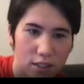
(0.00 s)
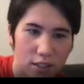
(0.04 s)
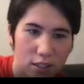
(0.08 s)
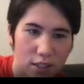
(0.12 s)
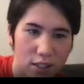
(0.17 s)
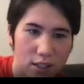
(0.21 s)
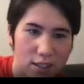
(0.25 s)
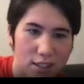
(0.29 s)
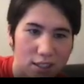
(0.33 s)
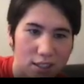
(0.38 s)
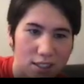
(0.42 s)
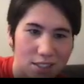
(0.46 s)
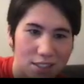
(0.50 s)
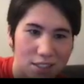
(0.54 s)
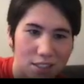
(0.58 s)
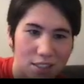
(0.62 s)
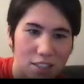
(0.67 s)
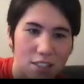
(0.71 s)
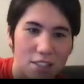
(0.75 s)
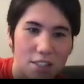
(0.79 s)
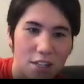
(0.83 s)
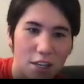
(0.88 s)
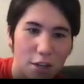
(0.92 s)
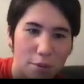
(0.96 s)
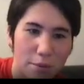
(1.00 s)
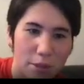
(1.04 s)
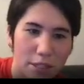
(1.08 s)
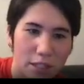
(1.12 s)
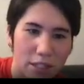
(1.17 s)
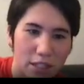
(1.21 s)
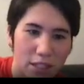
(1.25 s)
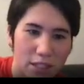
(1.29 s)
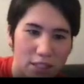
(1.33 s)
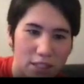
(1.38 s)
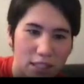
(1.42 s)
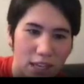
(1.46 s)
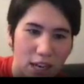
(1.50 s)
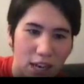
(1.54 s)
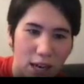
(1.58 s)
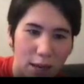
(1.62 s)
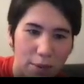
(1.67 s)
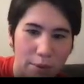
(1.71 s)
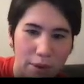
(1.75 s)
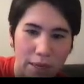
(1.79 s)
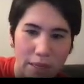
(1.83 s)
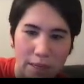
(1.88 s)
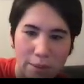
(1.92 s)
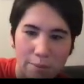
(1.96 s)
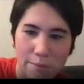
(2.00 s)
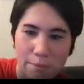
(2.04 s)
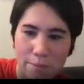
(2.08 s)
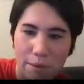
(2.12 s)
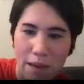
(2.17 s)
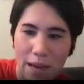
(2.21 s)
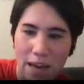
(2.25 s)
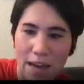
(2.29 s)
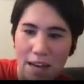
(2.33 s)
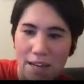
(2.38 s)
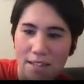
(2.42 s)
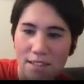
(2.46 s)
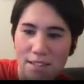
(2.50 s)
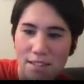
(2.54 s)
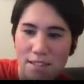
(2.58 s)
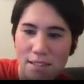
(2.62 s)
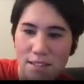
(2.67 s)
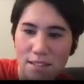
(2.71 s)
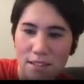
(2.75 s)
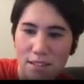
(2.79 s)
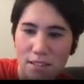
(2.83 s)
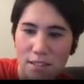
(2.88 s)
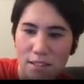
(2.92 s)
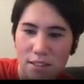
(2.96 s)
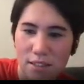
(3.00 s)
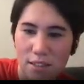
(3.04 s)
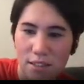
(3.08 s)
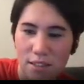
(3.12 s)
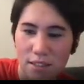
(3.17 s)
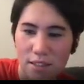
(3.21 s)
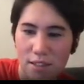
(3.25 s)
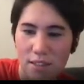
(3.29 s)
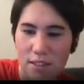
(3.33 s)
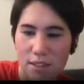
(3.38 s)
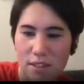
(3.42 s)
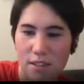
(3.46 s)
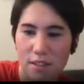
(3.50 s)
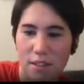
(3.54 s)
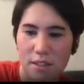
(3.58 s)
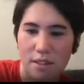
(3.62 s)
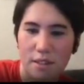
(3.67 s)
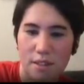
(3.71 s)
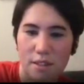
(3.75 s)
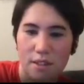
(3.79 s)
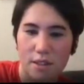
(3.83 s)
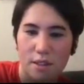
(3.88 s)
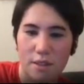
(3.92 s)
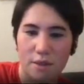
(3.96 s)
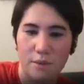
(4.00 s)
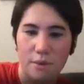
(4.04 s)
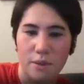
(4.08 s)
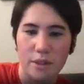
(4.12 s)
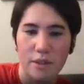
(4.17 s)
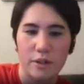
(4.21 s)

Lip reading: And then to determine the atomic mass, we're